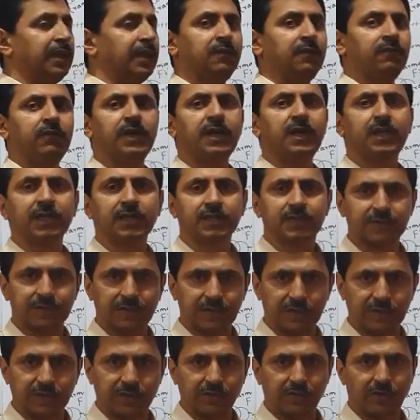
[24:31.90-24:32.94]
inverting
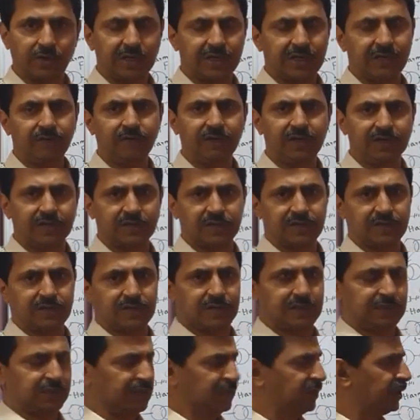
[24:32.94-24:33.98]
station or inverter
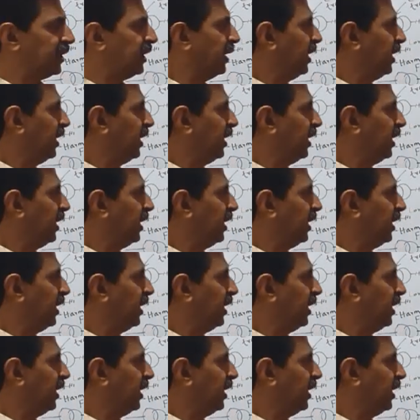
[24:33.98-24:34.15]
station